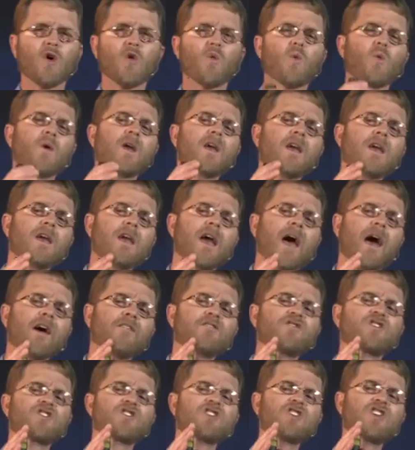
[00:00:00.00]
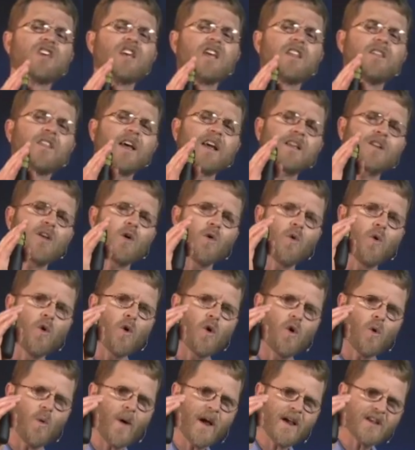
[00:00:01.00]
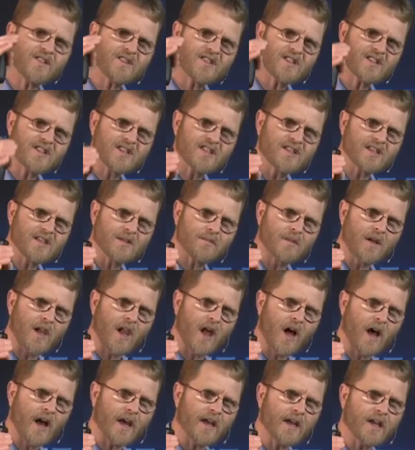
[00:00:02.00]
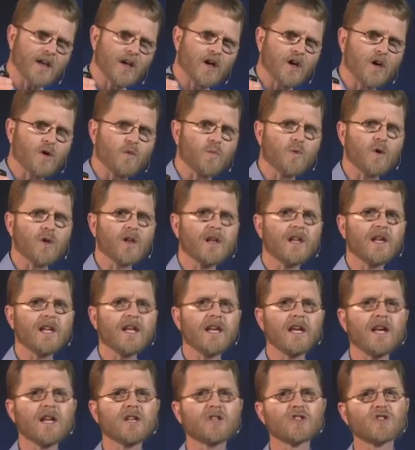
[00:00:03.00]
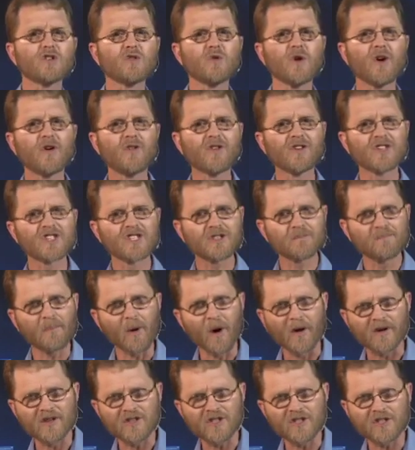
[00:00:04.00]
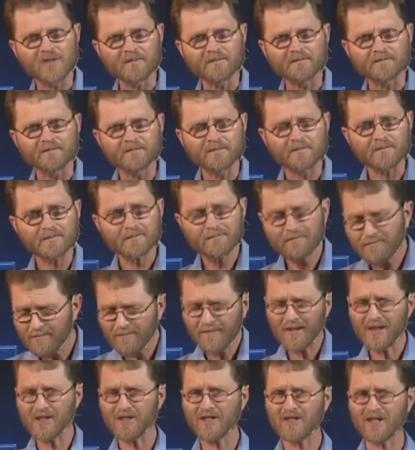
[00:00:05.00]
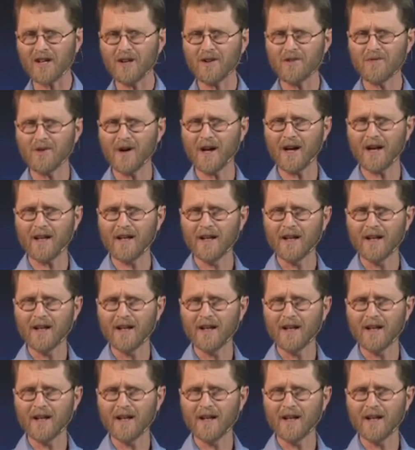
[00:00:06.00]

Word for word: We have seen that always the stimuli will lead to a response. So uh,